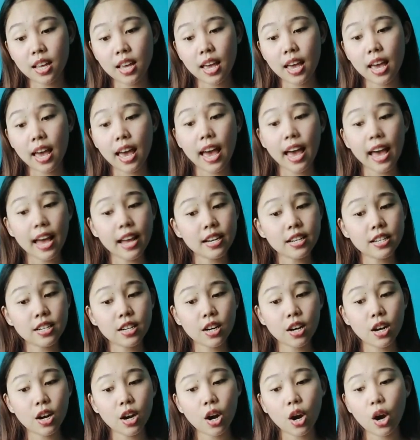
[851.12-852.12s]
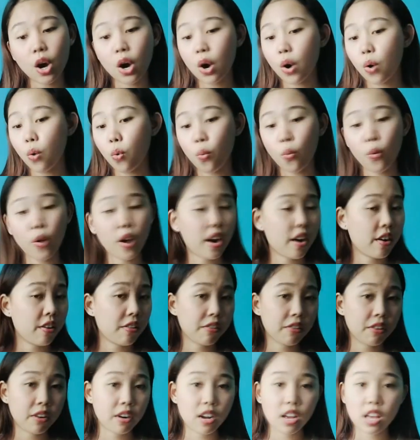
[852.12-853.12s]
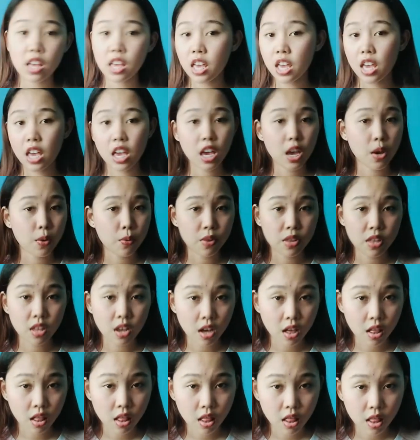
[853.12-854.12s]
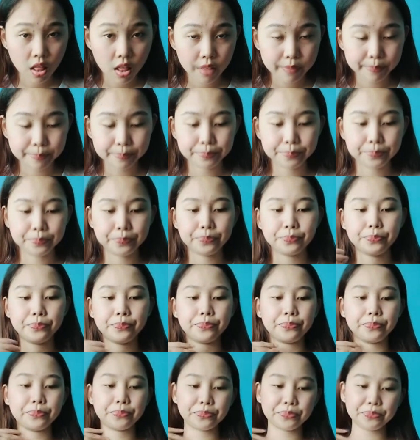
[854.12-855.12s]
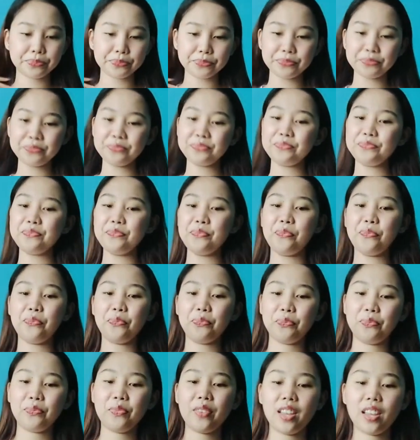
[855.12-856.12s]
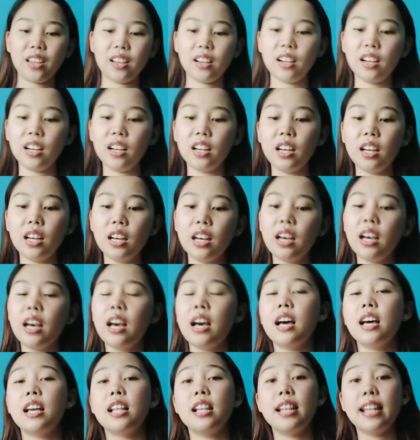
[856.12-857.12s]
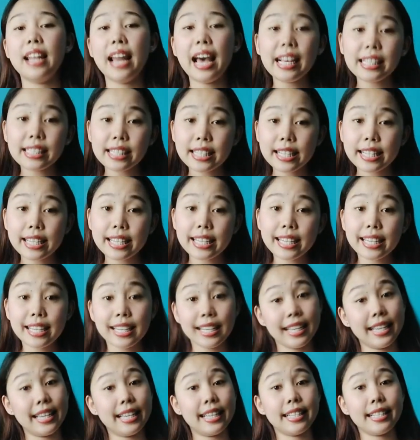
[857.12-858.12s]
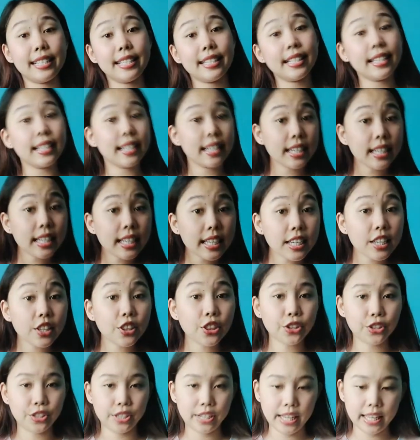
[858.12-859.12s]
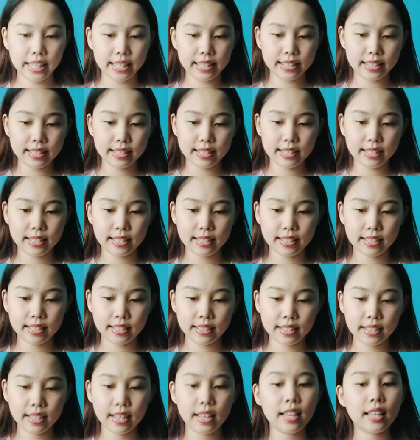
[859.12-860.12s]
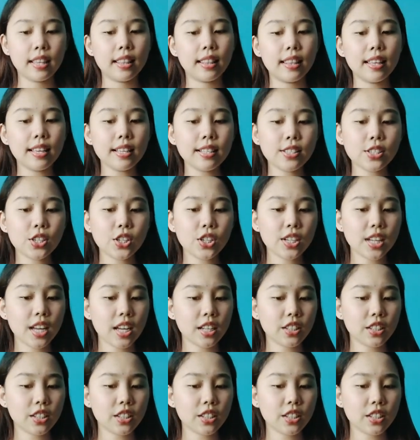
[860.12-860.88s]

That's all of the components of Raspberry Pi, which is also, I will be shown all of the components down